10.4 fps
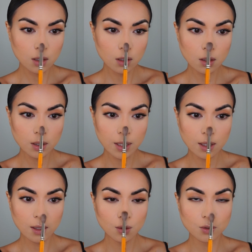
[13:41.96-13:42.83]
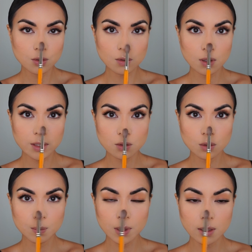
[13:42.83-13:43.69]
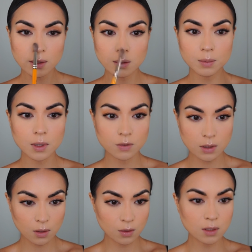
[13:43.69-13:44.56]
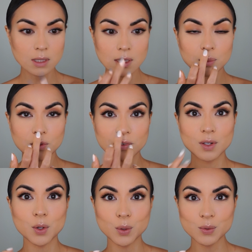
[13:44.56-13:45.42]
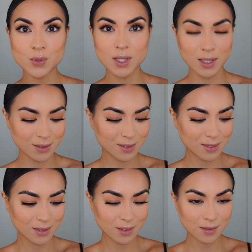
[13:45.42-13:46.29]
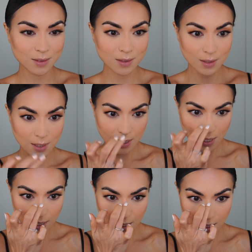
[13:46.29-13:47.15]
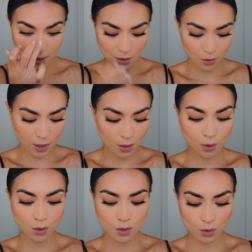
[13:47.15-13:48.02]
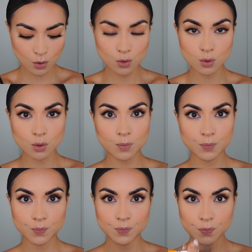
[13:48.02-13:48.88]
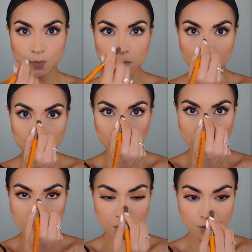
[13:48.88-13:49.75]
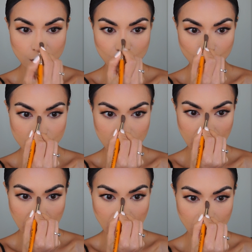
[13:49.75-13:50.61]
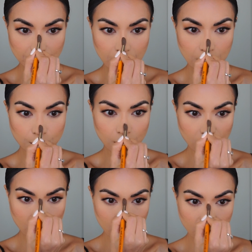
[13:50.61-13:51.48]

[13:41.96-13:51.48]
here. And I also like to apply a little bit on the tip of the nose, and you can also do the bridge of the nose in the middle